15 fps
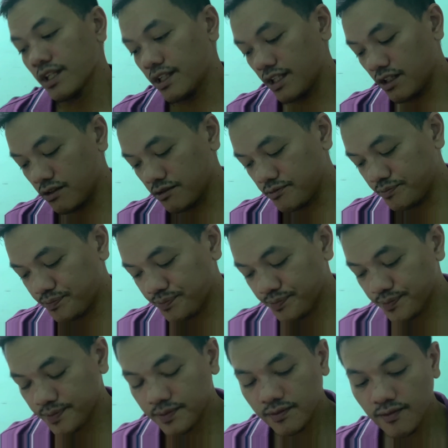Now,
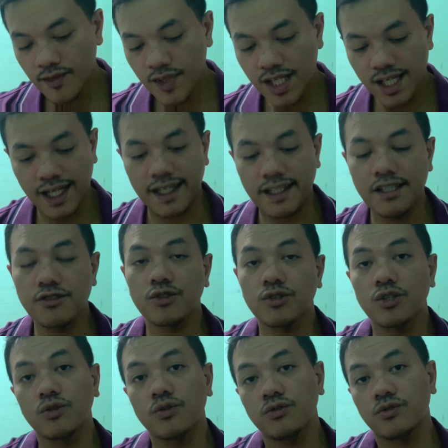I need to
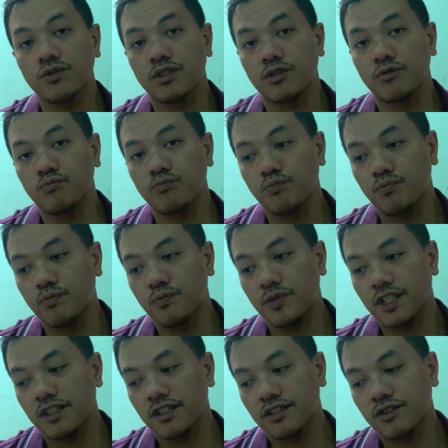go to the
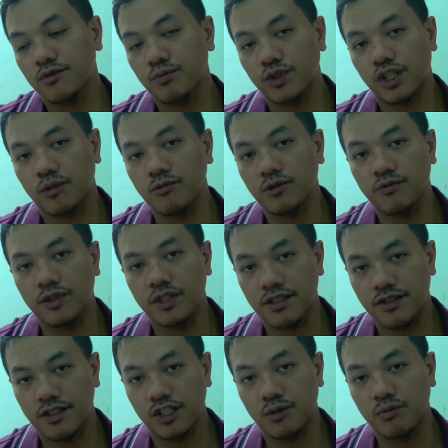biggest problem with
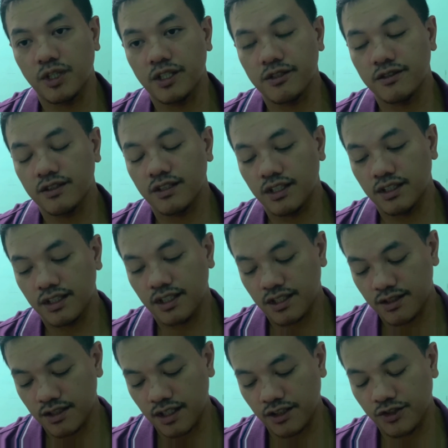these earbuds, and
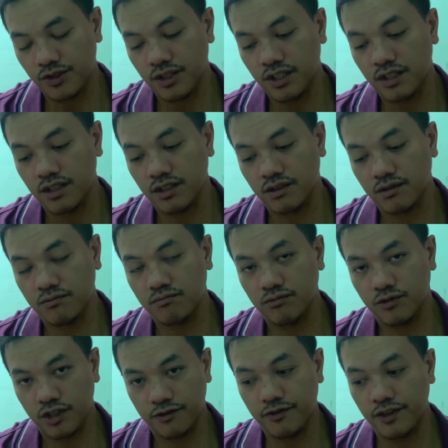that's actually the
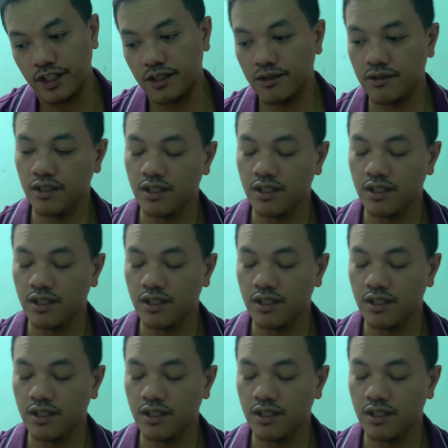fit.